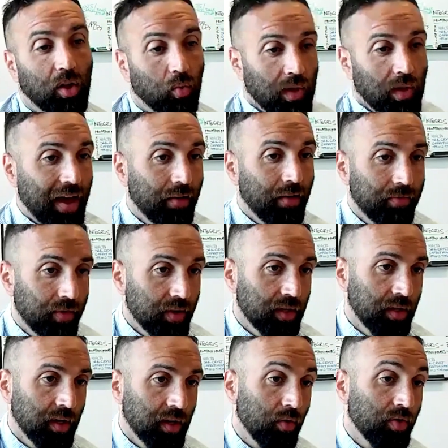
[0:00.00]
we have
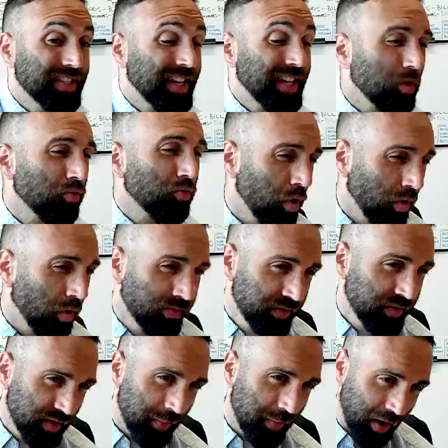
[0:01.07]
the seller rolled
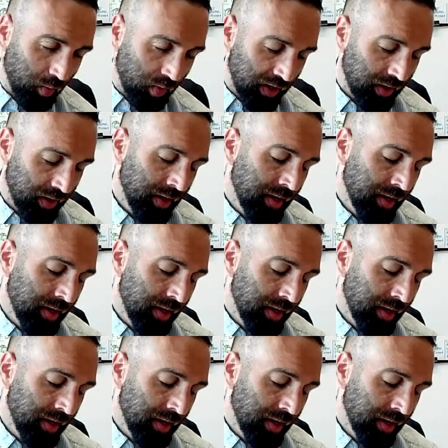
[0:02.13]
some equity.